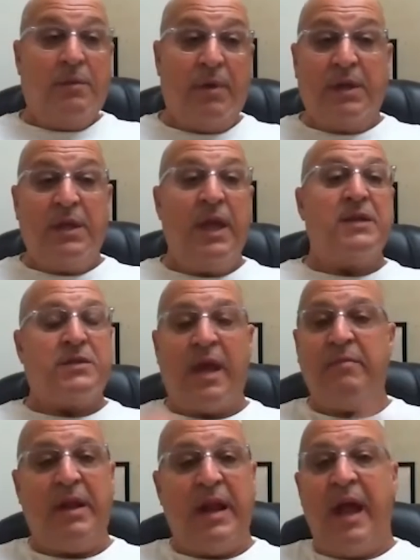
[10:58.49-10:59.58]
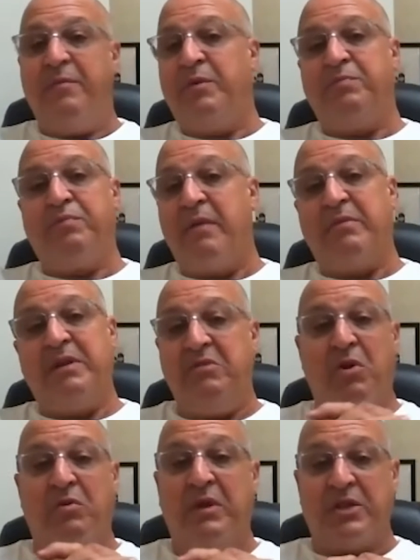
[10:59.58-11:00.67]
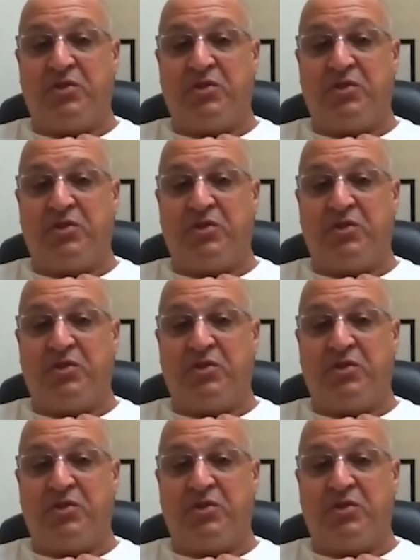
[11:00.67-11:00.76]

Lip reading: But yes, I mean, I would probably, not